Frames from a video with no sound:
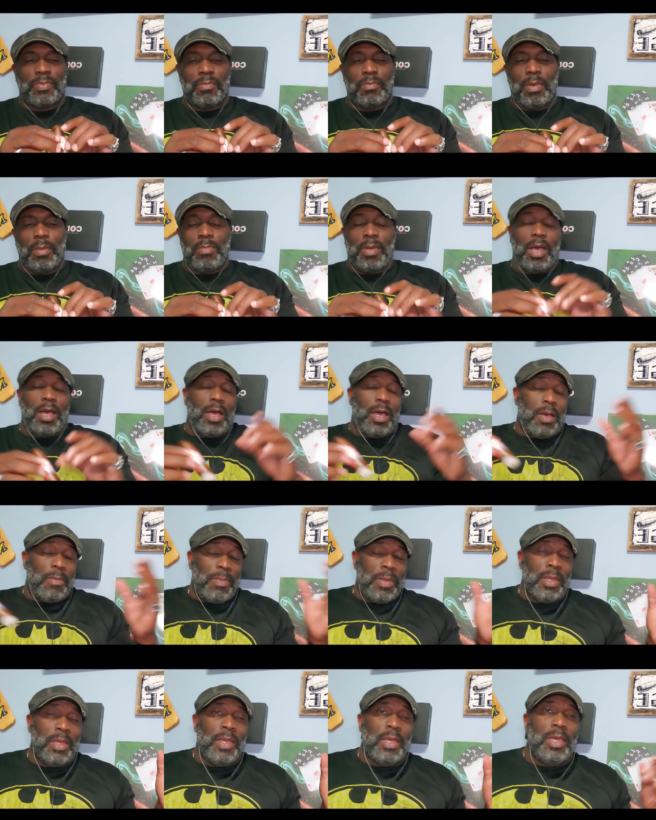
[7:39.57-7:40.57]
My mom
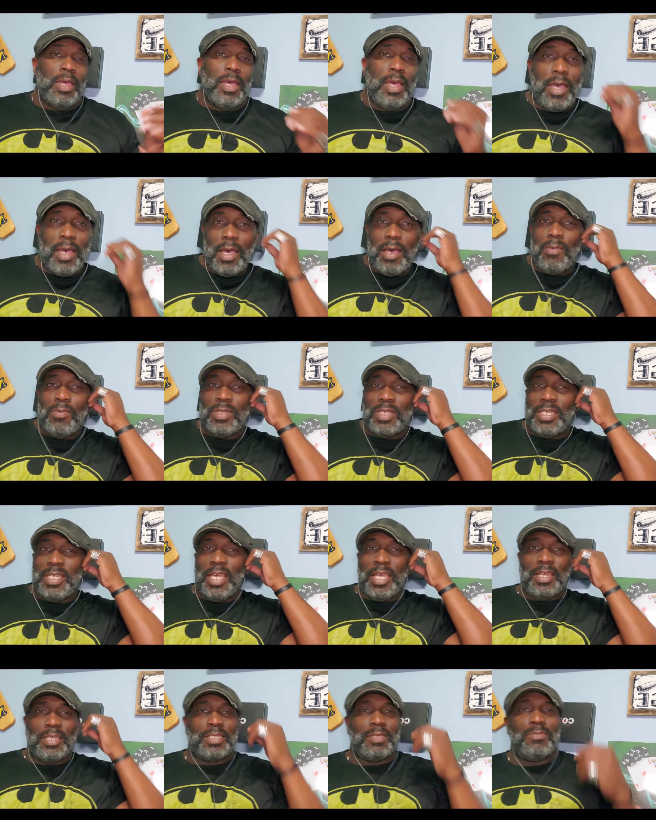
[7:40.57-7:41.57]
was
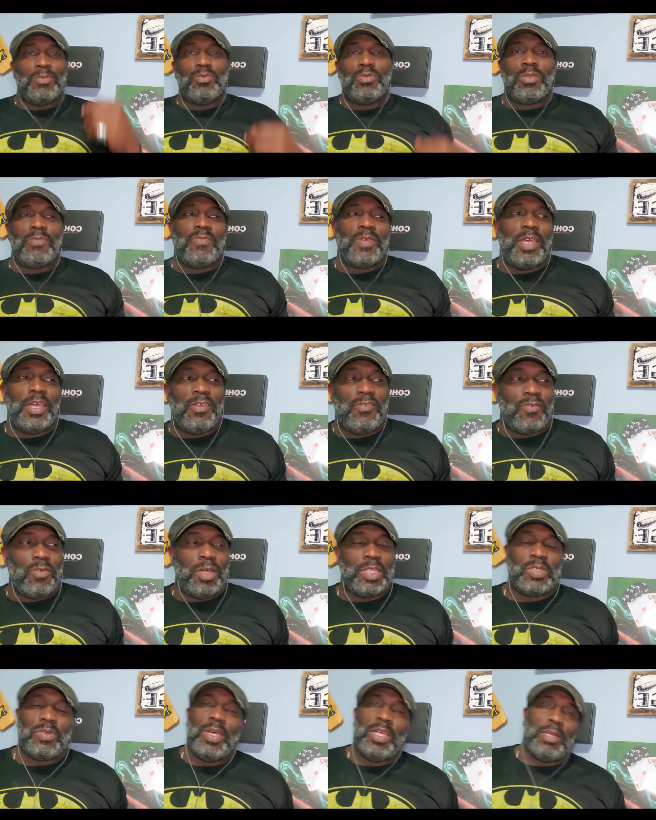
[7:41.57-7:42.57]
digging some Luther Vandross,
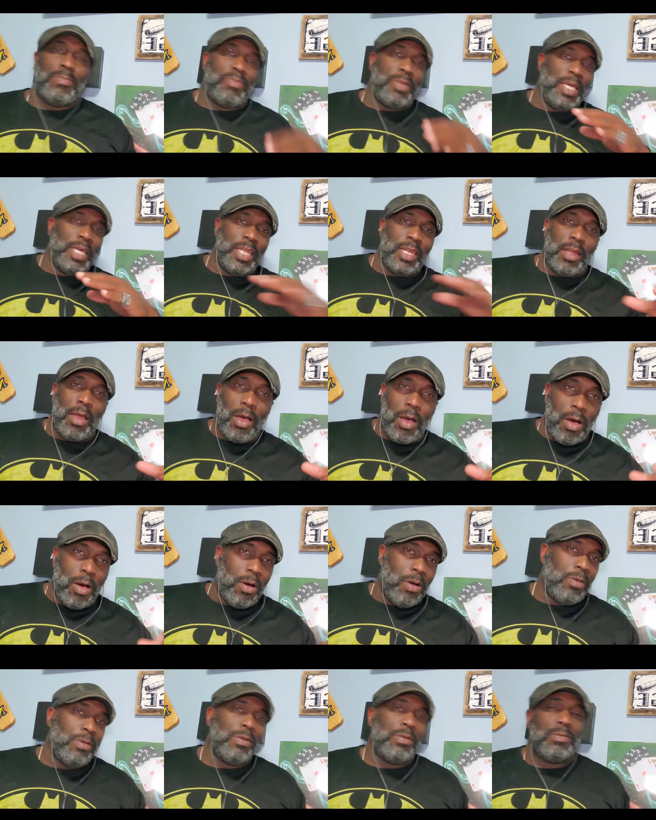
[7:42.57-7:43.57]
so I had to play that
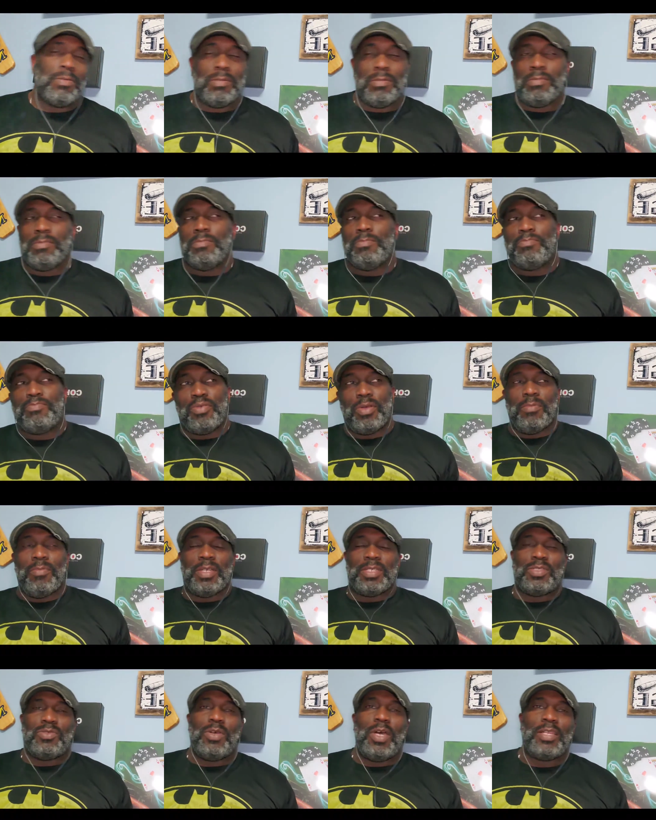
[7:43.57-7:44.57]
all pretty much
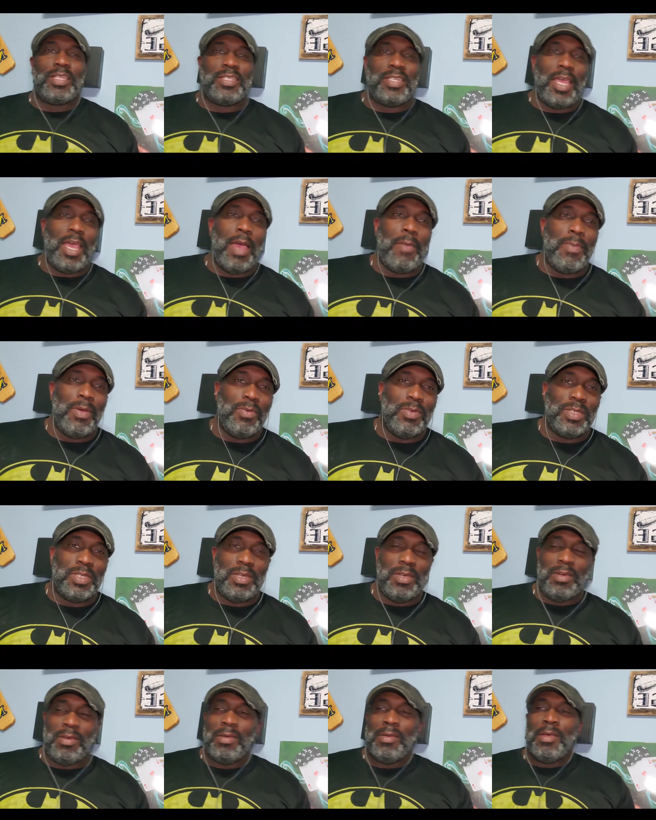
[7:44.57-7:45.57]
throughout the time it was
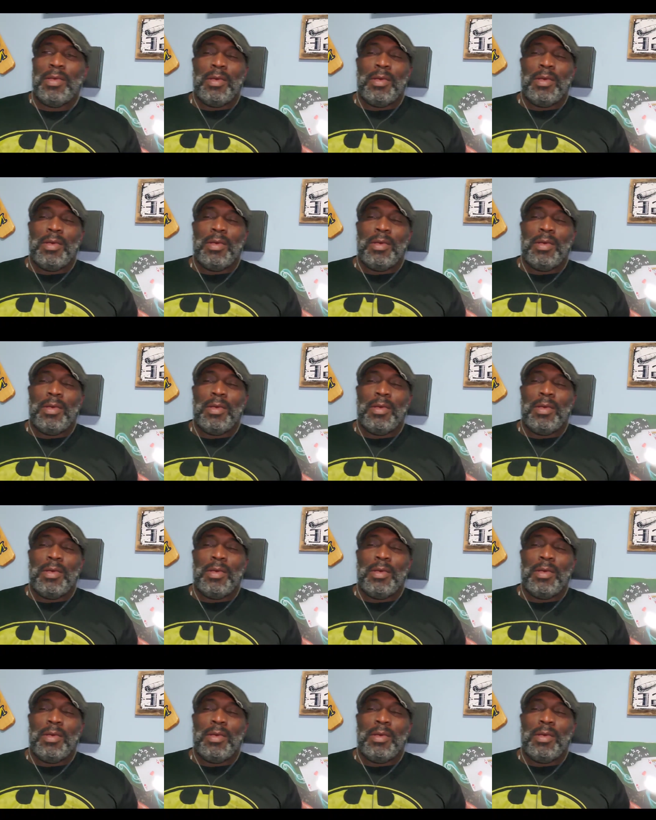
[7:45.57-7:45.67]
there.